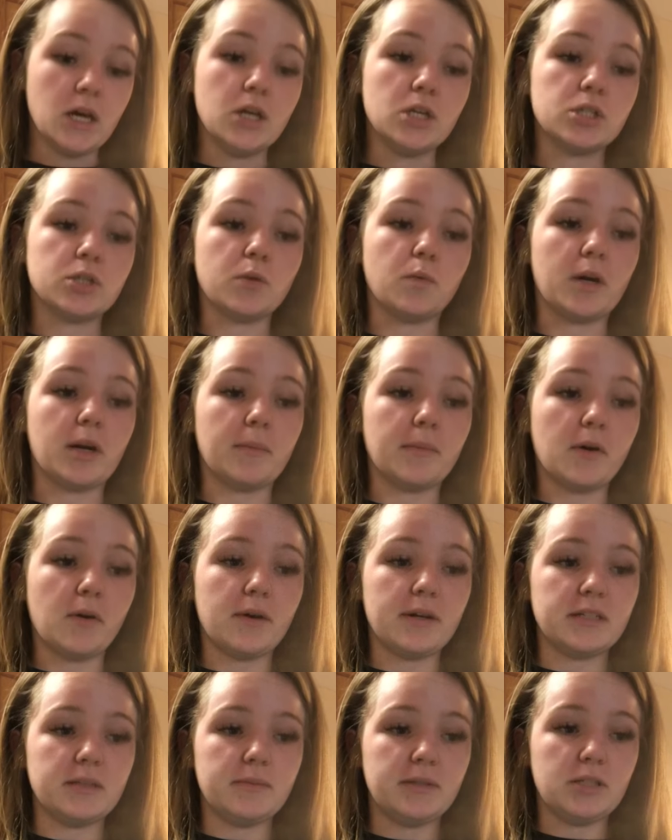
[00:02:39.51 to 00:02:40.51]
So what I'm
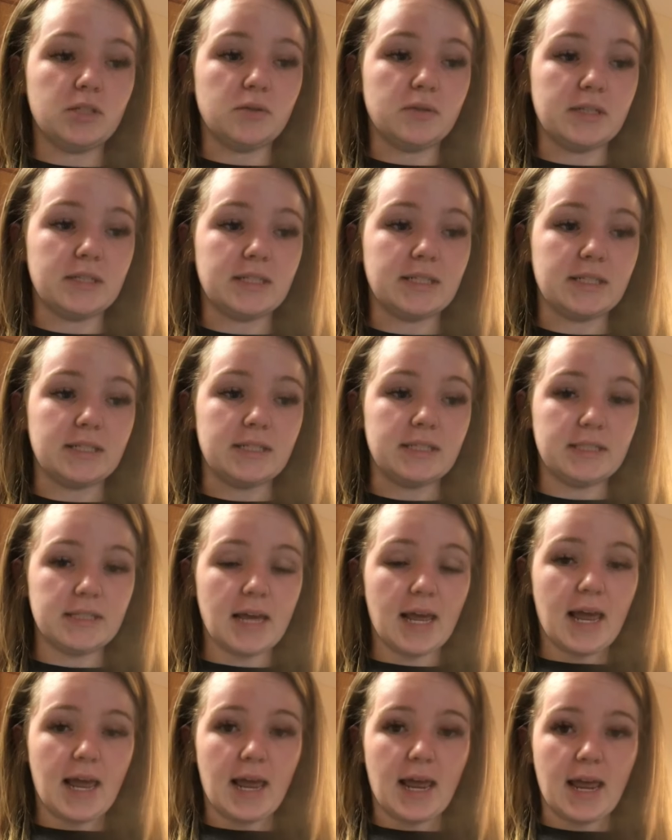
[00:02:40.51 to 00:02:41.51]
going to be doing
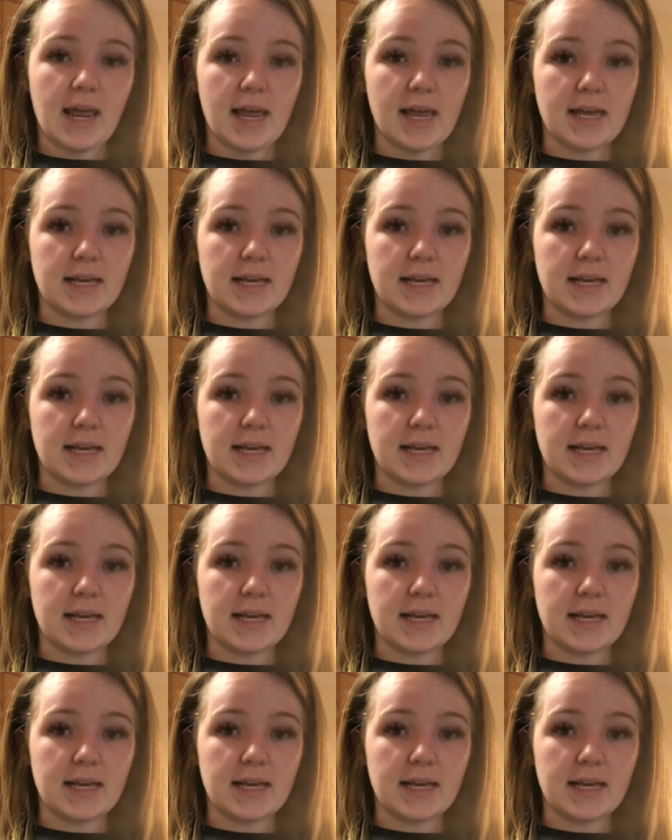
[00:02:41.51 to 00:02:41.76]
today